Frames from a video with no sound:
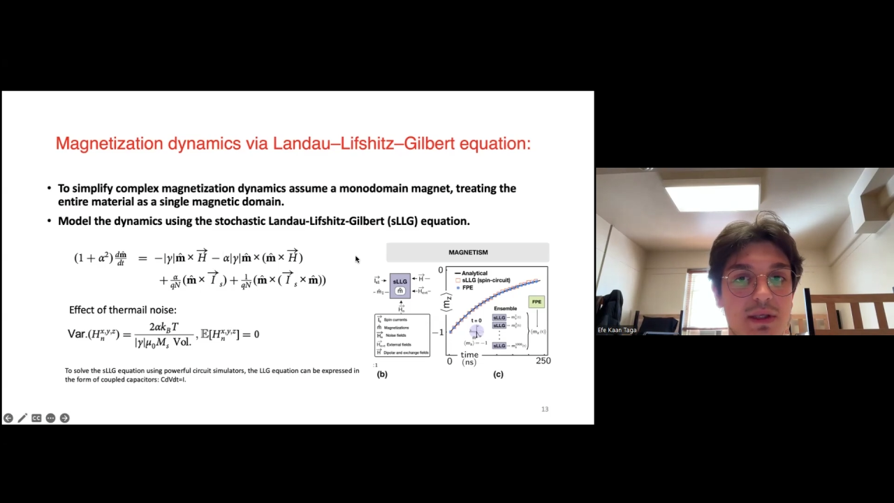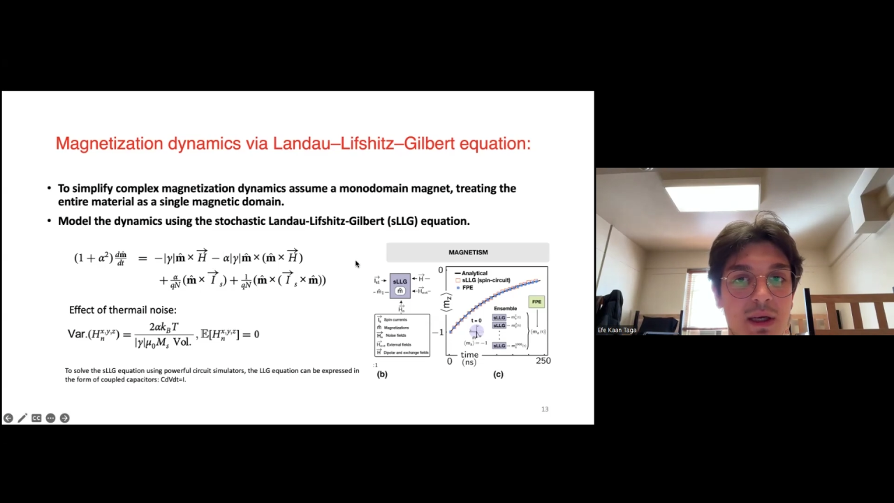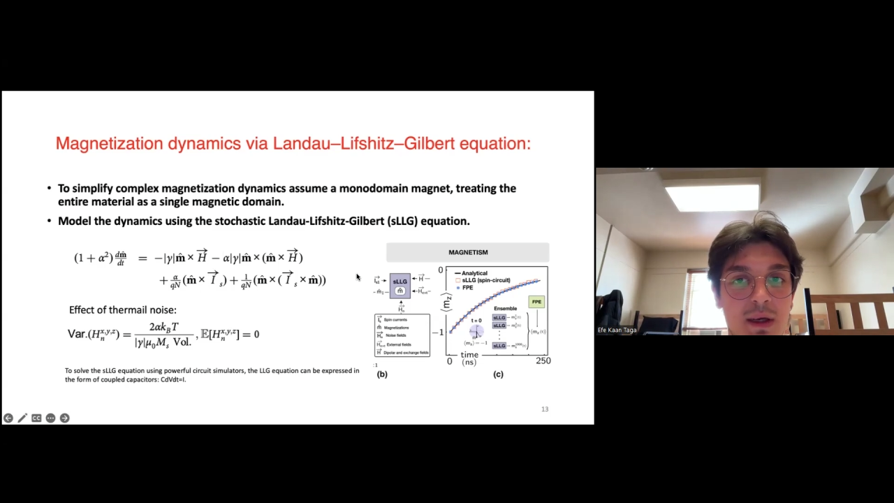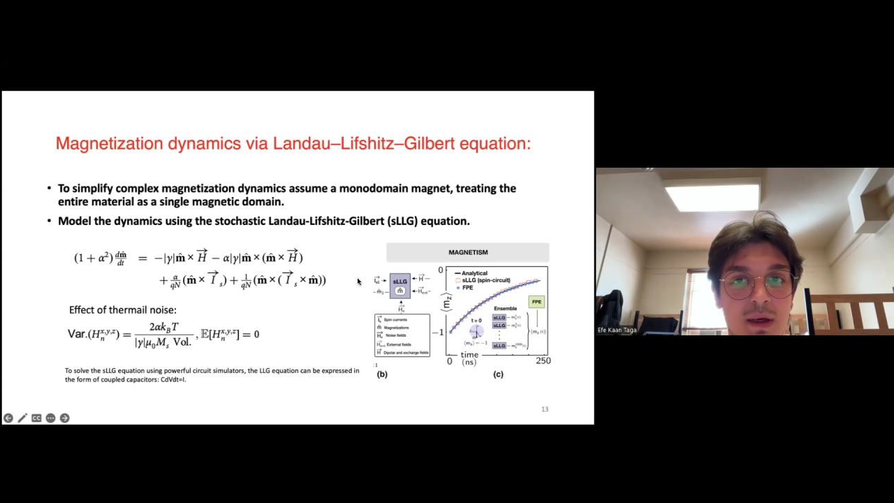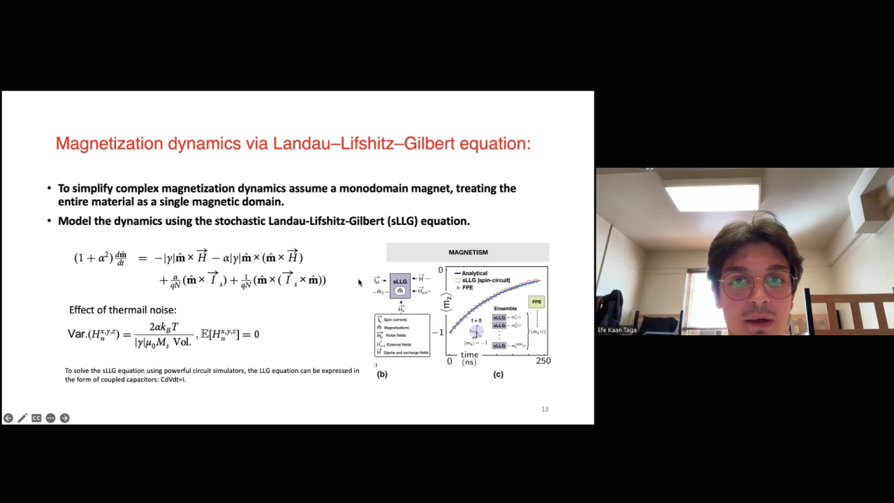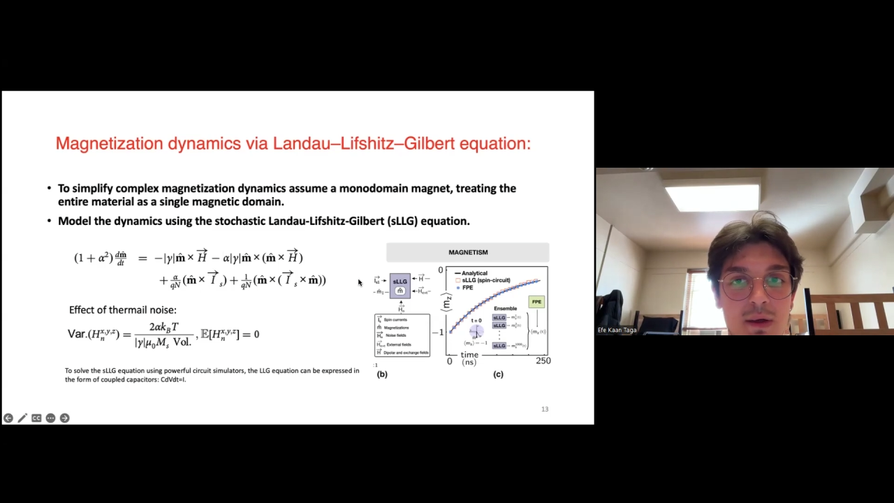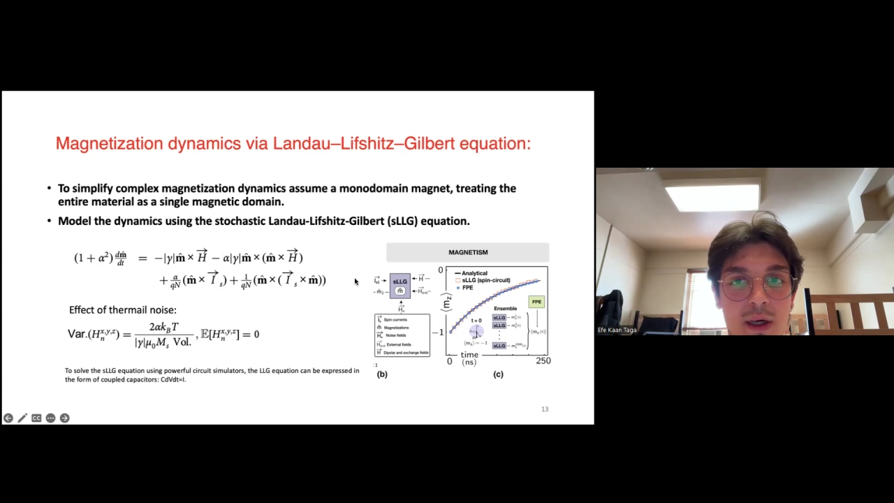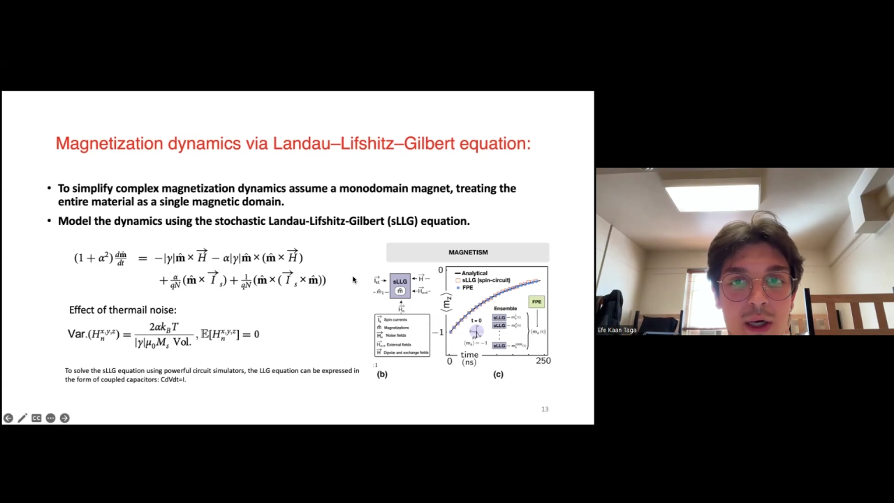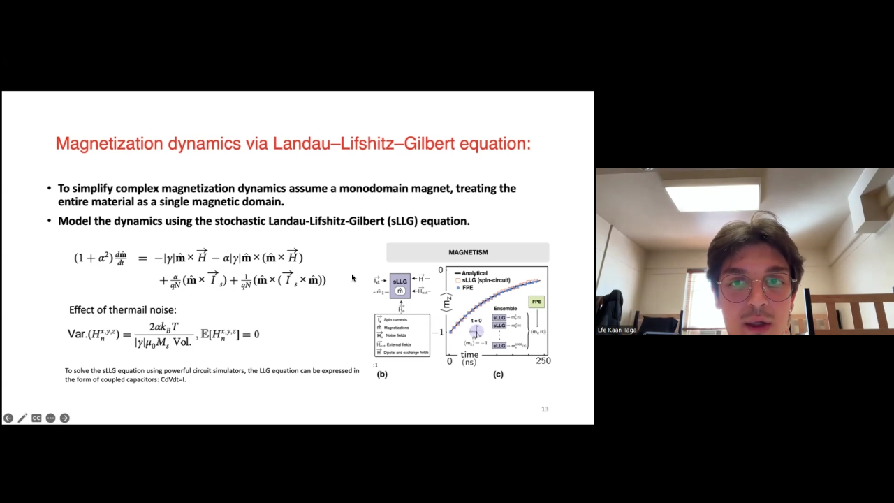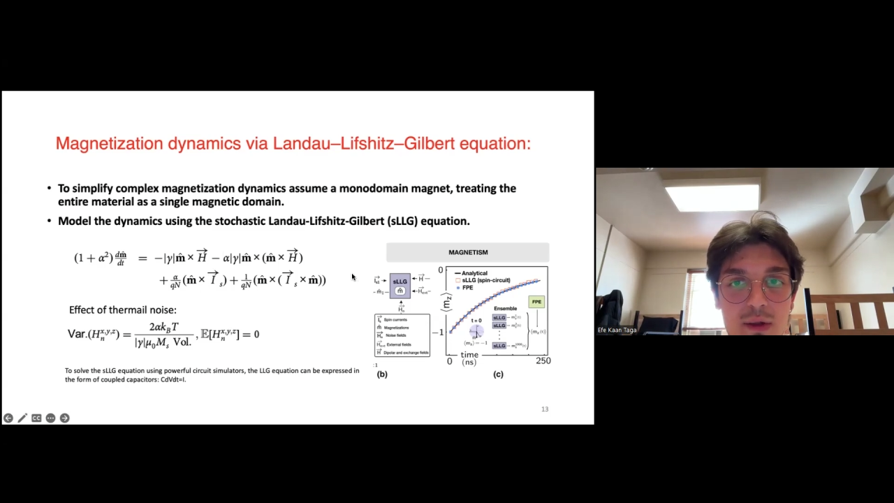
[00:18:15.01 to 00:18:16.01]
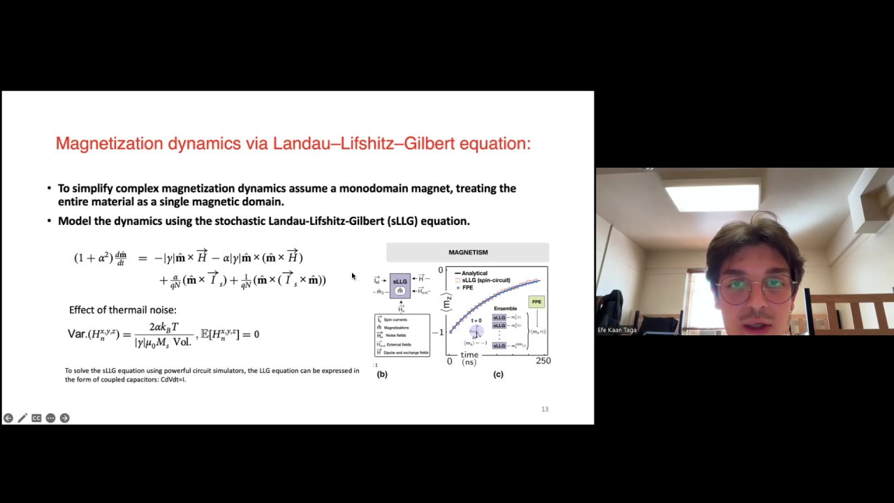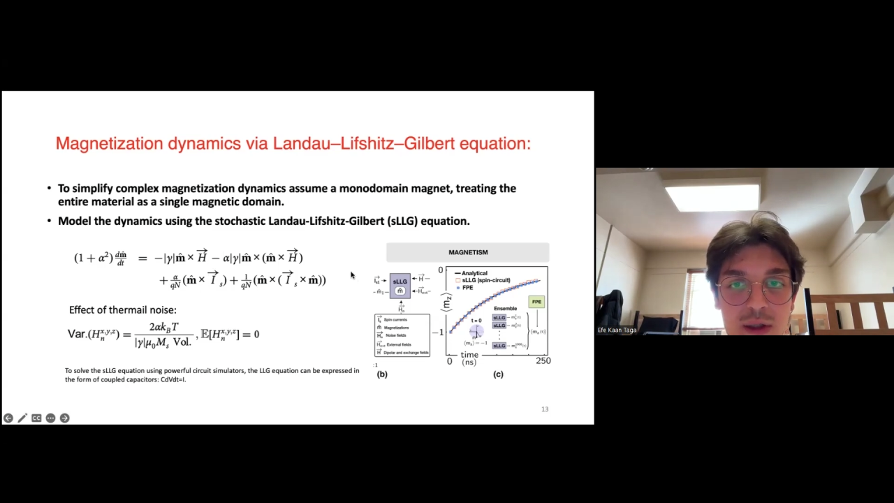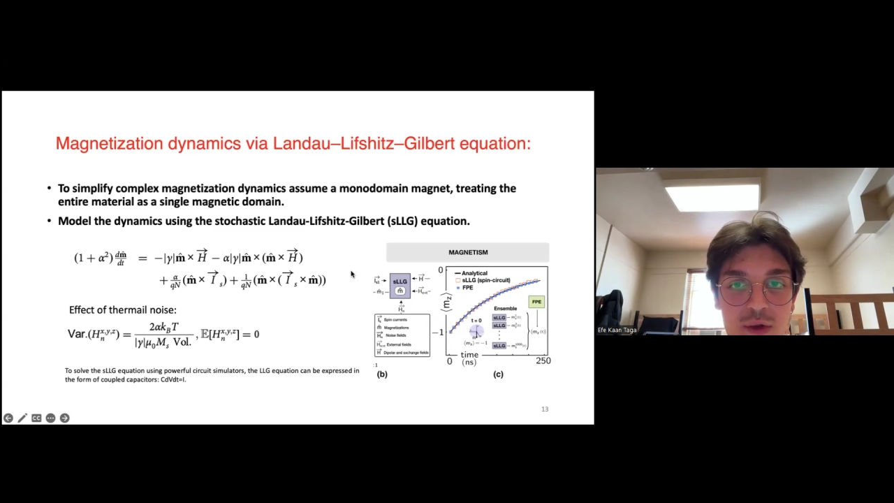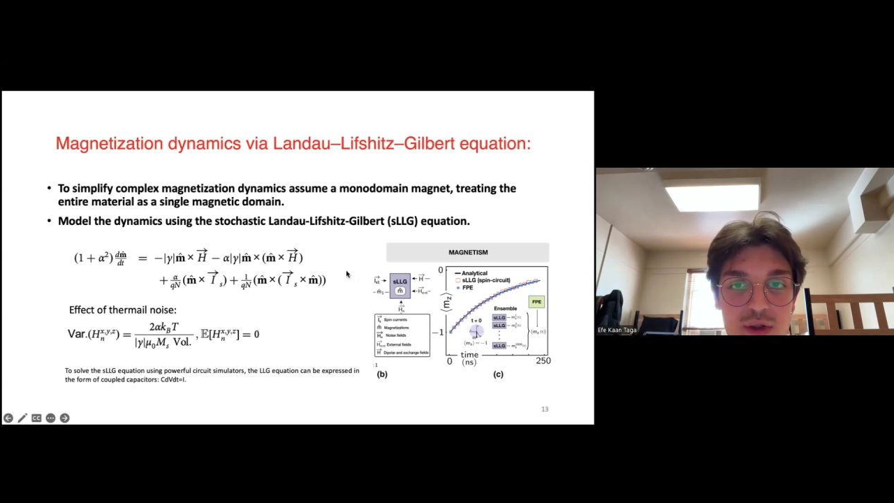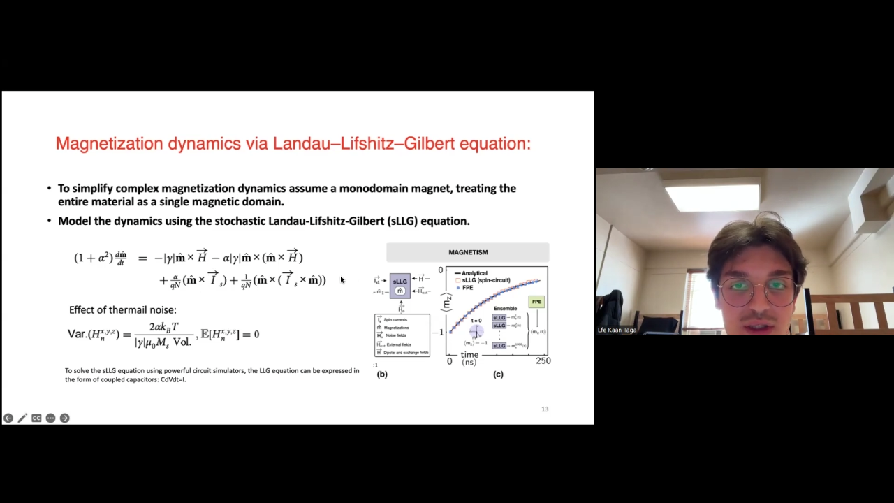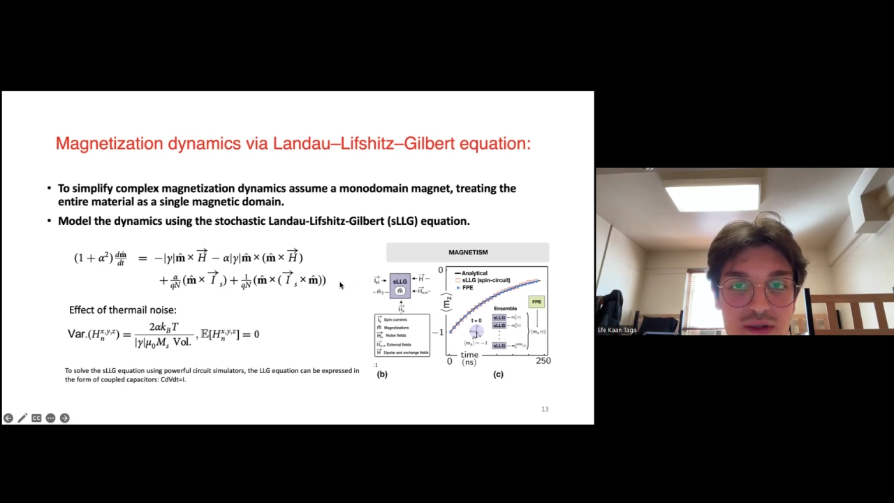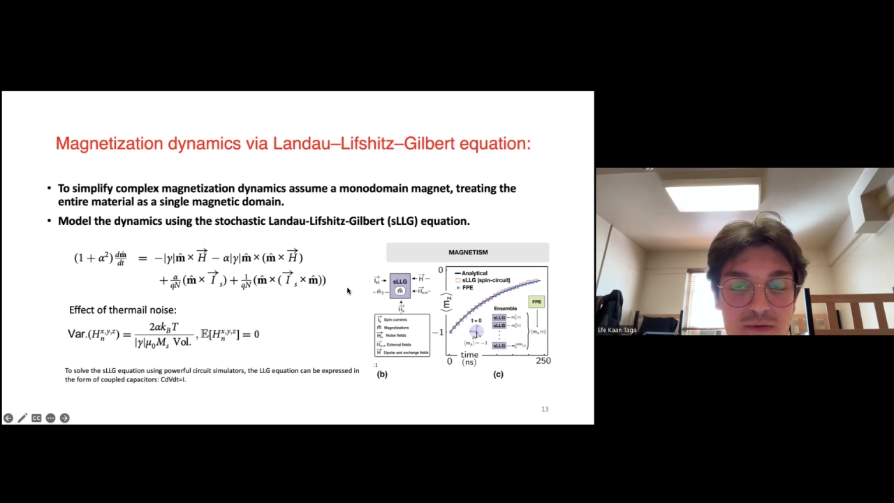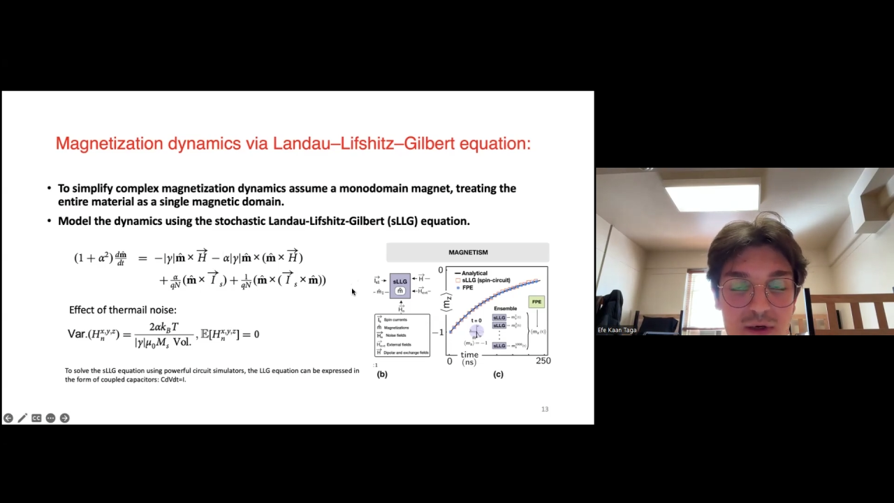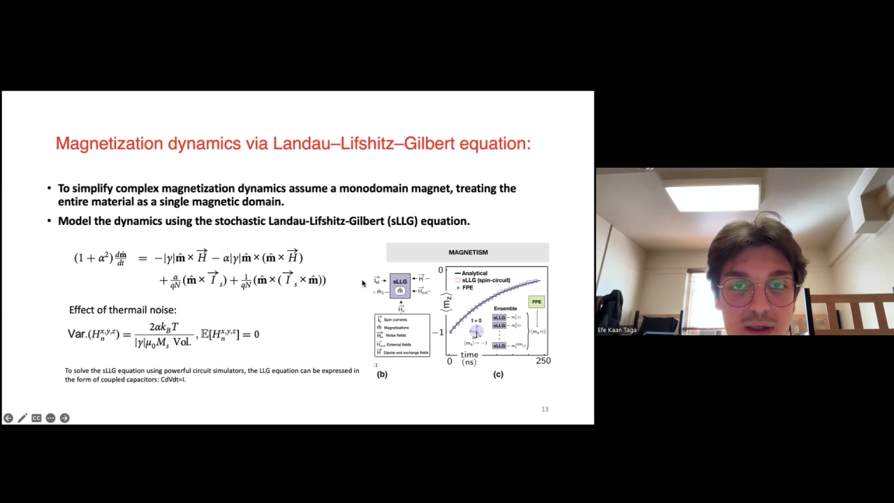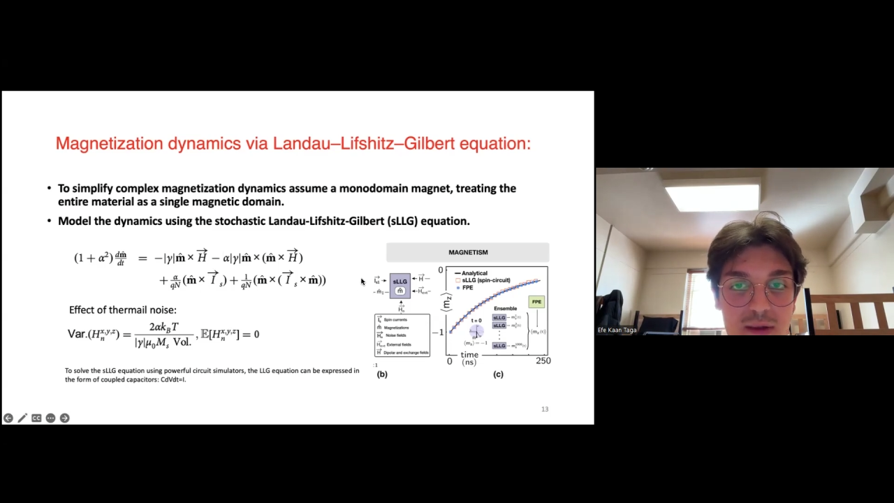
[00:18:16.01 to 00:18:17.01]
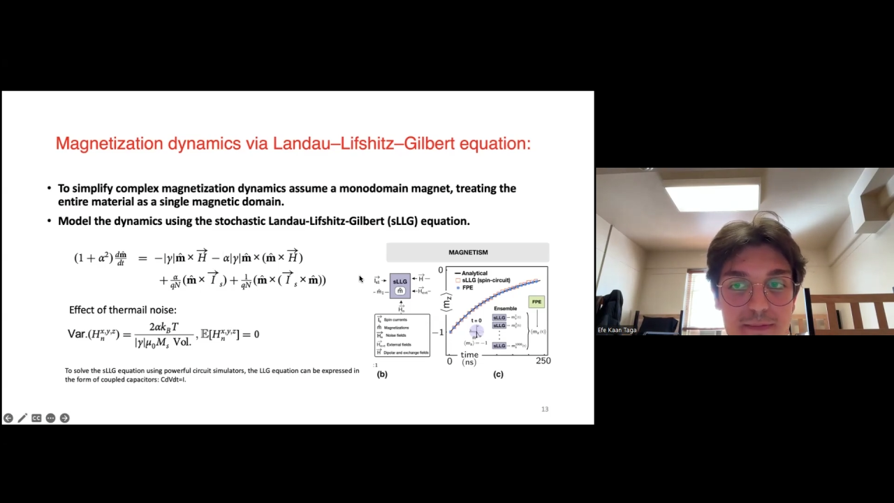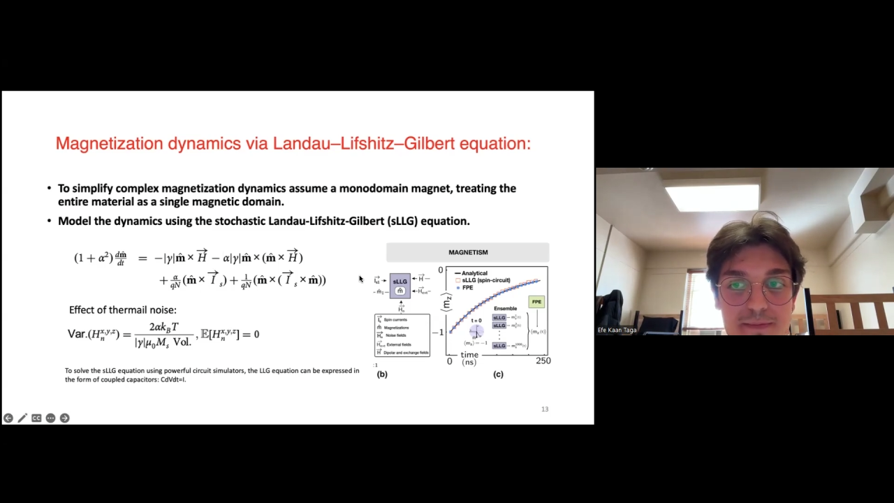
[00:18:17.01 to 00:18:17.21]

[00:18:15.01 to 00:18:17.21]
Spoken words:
around the unit sphere,